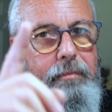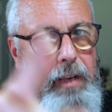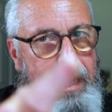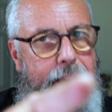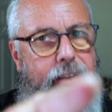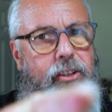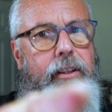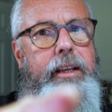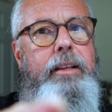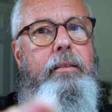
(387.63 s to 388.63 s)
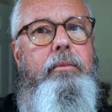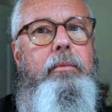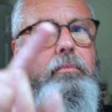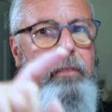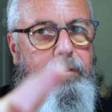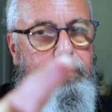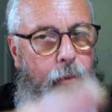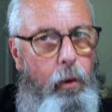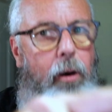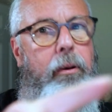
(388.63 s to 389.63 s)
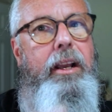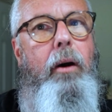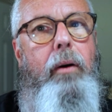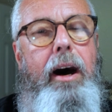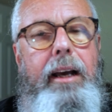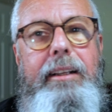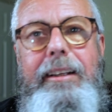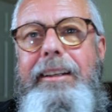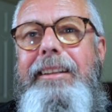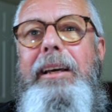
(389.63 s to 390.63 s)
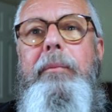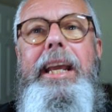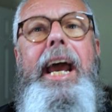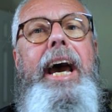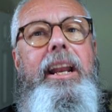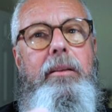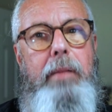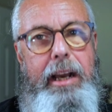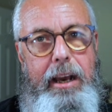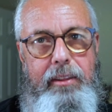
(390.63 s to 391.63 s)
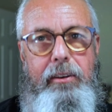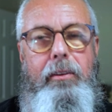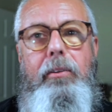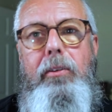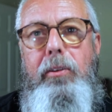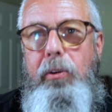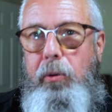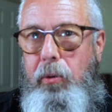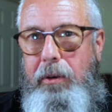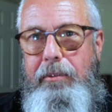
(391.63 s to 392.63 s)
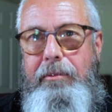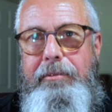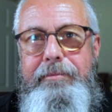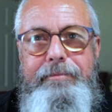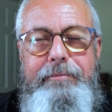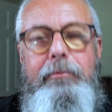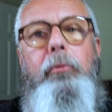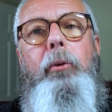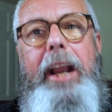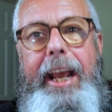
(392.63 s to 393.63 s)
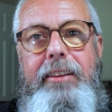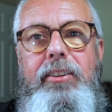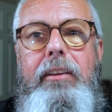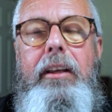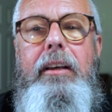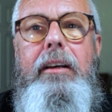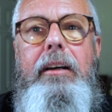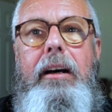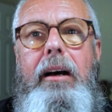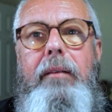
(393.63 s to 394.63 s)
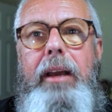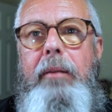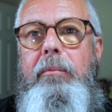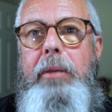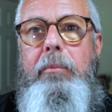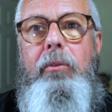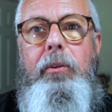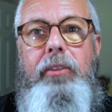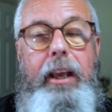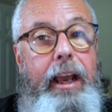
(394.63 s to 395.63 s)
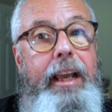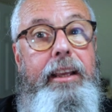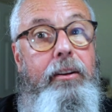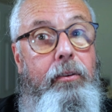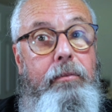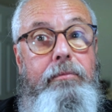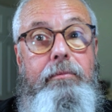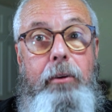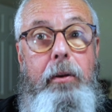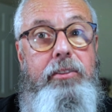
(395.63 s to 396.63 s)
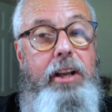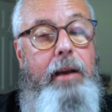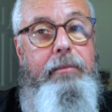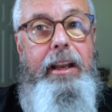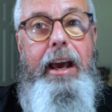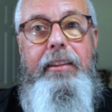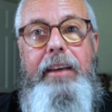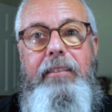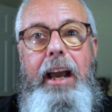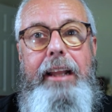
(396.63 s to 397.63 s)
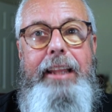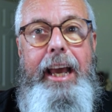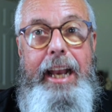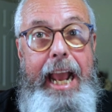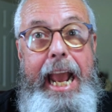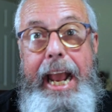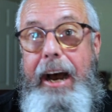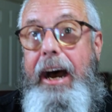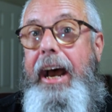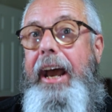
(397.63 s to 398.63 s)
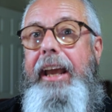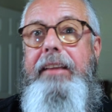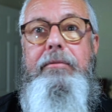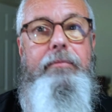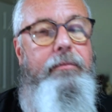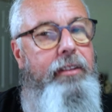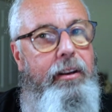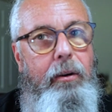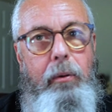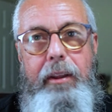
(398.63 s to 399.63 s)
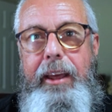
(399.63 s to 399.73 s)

Actually, before we go on, let me add in my other new rant. And people will say, hey, Photoshop, now they've got that AI, where